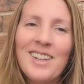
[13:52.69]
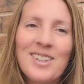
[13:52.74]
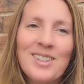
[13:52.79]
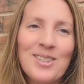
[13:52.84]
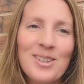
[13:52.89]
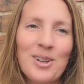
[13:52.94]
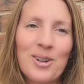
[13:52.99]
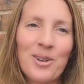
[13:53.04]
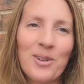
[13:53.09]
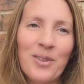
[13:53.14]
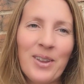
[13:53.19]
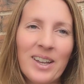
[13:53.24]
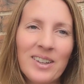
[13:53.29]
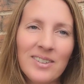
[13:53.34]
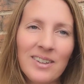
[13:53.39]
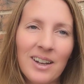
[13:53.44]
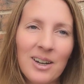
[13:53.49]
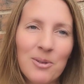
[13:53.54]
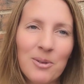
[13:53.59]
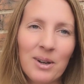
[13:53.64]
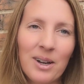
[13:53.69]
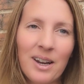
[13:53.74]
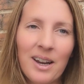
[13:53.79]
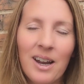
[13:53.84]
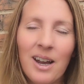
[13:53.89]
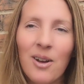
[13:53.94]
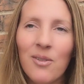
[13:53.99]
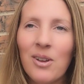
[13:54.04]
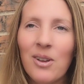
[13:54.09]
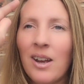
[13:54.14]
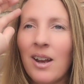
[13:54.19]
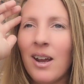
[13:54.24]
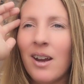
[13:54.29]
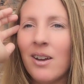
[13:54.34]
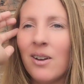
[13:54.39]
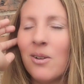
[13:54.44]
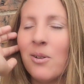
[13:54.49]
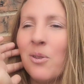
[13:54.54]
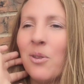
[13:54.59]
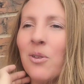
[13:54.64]
So that's kind of what I have, and I
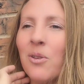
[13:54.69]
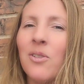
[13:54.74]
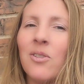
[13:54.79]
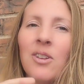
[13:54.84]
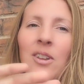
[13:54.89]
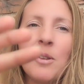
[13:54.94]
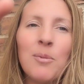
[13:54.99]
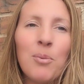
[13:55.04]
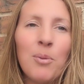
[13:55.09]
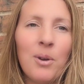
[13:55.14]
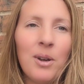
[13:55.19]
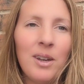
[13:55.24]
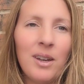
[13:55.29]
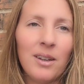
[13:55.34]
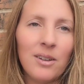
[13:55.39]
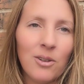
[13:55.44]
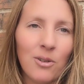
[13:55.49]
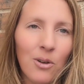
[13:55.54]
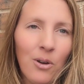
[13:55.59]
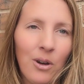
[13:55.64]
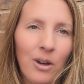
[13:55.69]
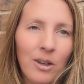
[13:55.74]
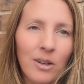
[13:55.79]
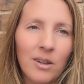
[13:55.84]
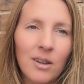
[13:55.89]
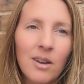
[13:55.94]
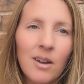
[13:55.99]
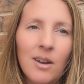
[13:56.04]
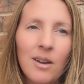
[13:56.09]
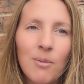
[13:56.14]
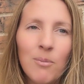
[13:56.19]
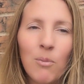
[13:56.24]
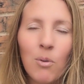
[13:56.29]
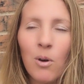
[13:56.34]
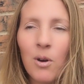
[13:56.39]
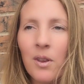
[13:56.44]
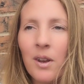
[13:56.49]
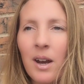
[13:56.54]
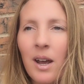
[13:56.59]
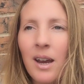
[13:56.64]
don't see the point in growing more
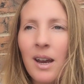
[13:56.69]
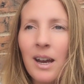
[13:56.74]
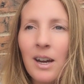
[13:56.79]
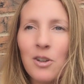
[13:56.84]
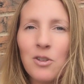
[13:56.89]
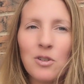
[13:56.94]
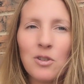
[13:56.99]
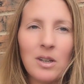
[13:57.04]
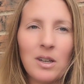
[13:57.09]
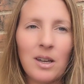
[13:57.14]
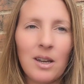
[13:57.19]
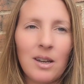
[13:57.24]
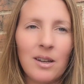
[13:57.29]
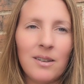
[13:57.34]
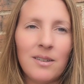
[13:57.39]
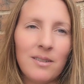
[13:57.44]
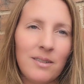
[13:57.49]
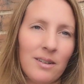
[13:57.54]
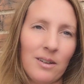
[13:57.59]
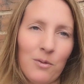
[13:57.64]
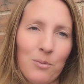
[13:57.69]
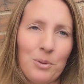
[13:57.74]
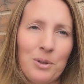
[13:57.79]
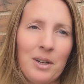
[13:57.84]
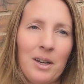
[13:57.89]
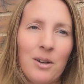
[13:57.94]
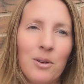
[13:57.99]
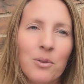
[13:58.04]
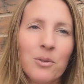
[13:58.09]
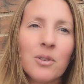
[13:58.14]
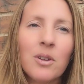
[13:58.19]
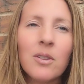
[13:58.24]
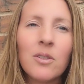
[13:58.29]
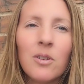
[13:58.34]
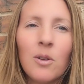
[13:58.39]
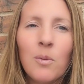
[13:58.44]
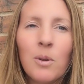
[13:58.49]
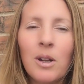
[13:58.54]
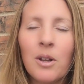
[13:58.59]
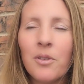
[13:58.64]
than I actually need of potatoes because
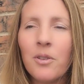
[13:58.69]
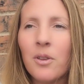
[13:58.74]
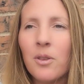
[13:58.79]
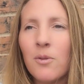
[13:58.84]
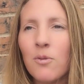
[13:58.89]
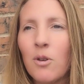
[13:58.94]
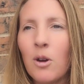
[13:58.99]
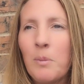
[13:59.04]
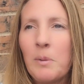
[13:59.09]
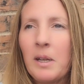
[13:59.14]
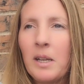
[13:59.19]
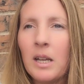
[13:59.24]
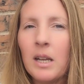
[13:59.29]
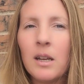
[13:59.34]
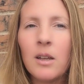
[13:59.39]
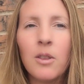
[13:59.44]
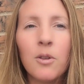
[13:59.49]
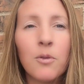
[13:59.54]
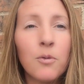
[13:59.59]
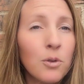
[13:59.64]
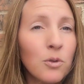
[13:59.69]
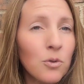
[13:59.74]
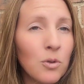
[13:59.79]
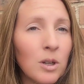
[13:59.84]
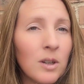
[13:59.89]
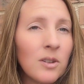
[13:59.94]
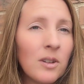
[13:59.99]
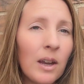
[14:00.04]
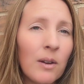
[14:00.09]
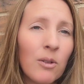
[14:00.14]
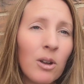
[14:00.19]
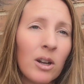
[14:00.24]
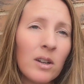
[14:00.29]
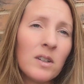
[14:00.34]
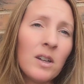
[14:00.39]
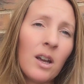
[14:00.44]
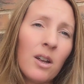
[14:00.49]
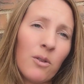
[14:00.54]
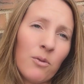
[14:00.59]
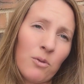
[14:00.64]
no one else on the farm can eat it. The fruit trees, I've got a
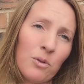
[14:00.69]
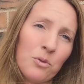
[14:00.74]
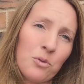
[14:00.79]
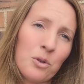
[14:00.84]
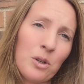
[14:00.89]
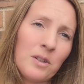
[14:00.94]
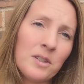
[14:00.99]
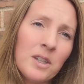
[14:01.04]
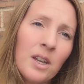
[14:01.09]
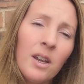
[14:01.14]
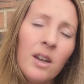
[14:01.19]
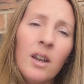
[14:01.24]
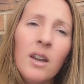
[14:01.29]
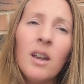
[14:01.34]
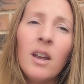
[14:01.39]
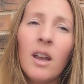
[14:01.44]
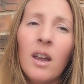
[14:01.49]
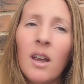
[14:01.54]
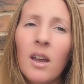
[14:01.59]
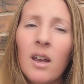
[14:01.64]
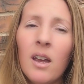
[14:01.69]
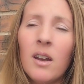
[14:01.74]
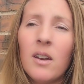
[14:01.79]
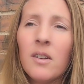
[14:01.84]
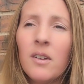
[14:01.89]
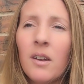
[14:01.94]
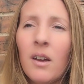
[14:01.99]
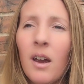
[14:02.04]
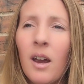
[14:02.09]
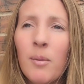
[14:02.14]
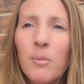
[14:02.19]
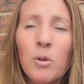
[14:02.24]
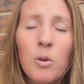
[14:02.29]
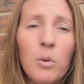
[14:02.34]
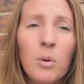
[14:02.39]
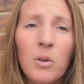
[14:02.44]
ton of fruit trees, and I'm cool with